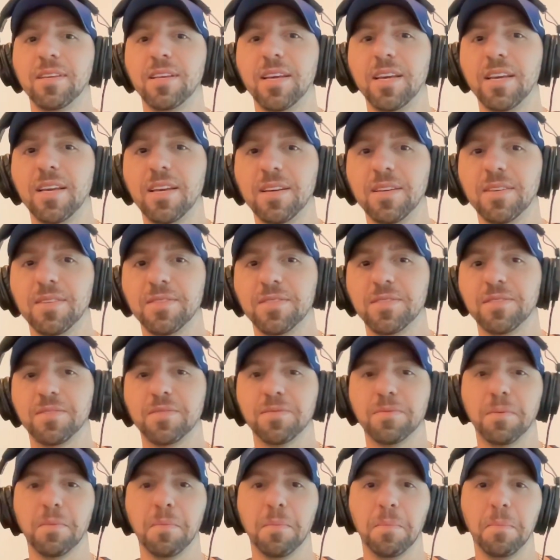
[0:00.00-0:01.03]

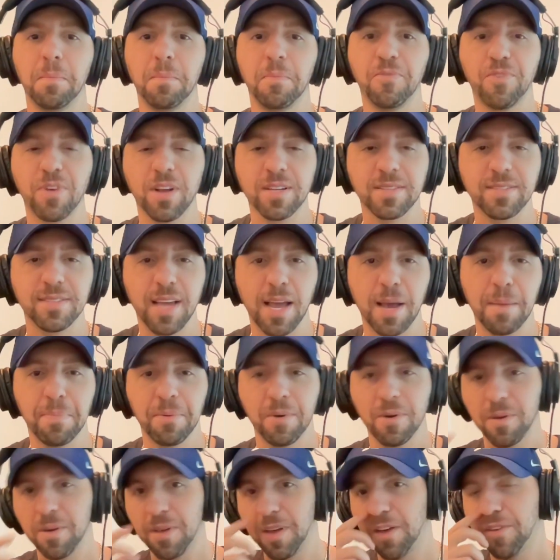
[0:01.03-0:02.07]
is, for
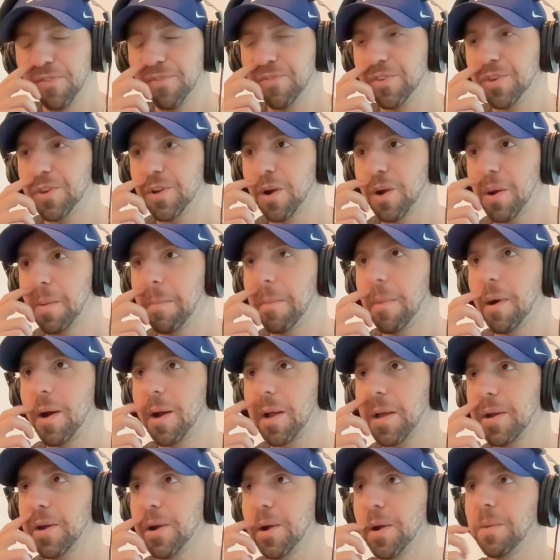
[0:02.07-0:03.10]
example, if you're a
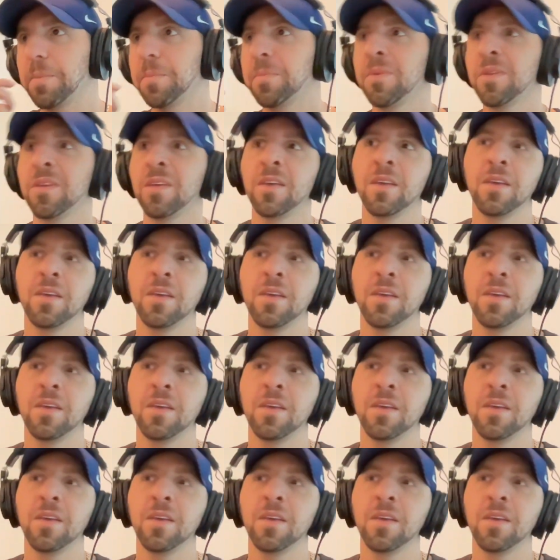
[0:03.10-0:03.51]
marketer